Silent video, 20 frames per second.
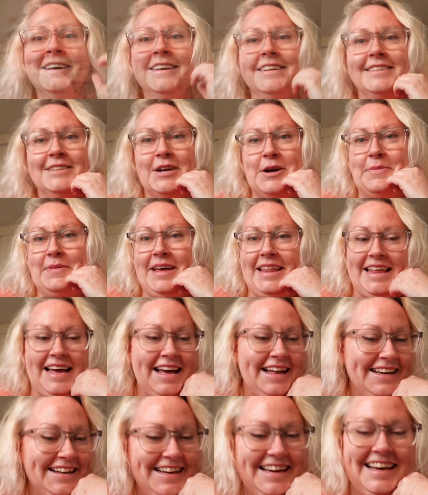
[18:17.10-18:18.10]
Sorry about
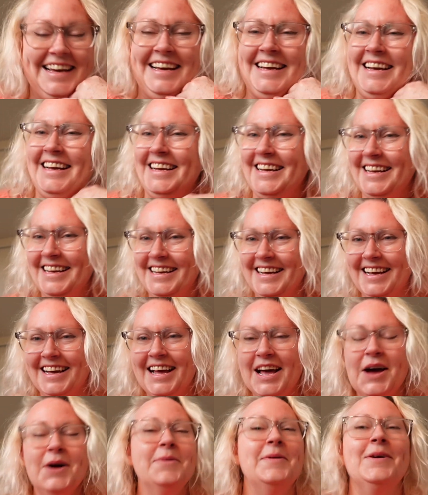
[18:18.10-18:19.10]
that.
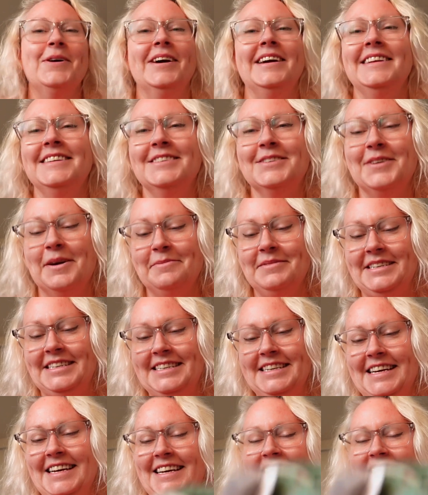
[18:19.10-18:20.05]
We got interrupted.